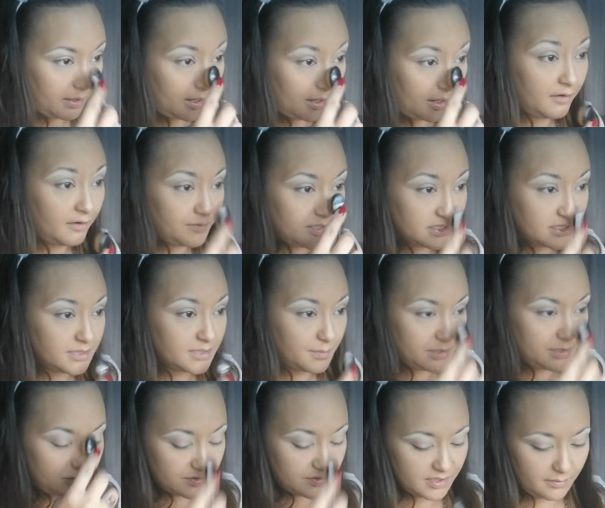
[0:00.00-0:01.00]
I have just
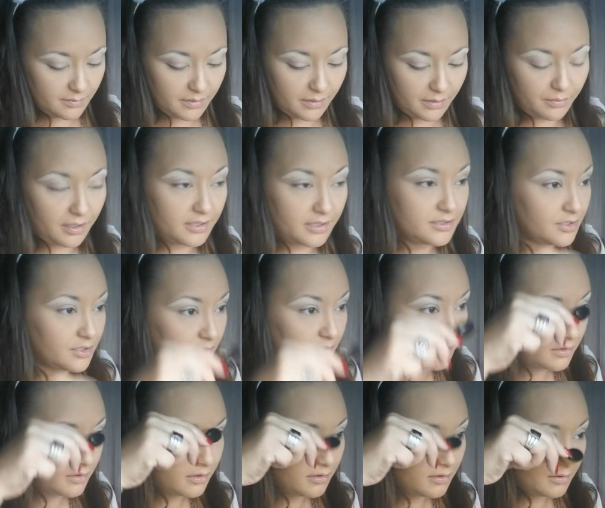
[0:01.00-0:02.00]
been using my bronzer,
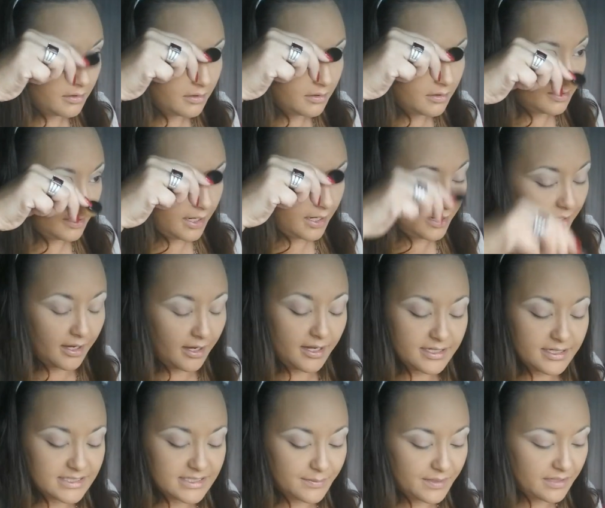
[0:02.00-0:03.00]
and
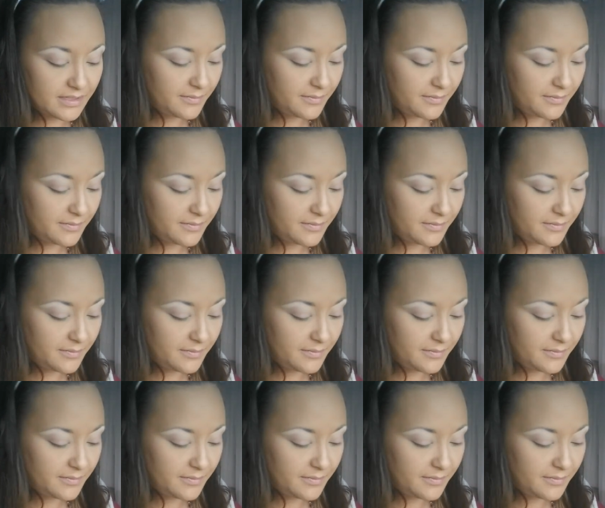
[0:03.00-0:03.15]
it's been